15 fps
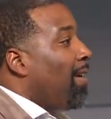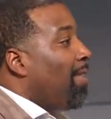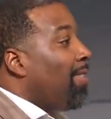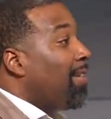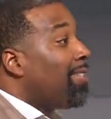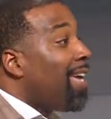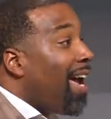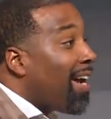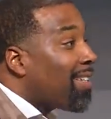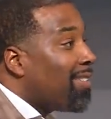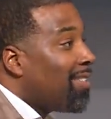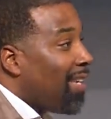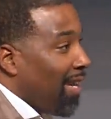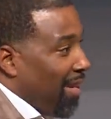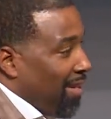The
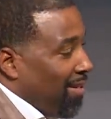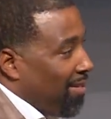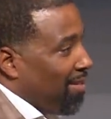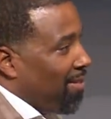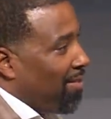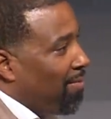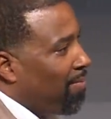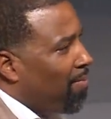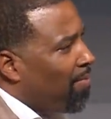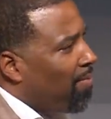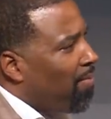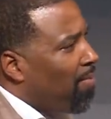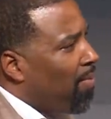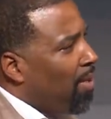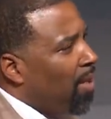text says
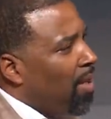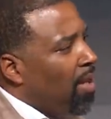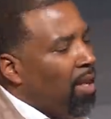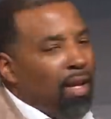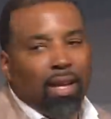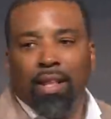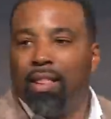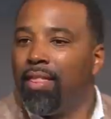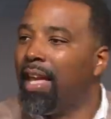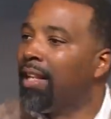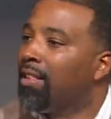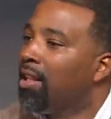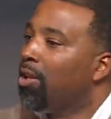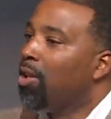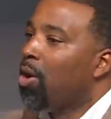
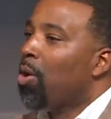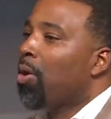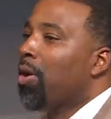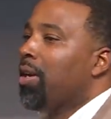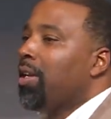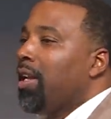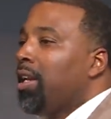that the Lord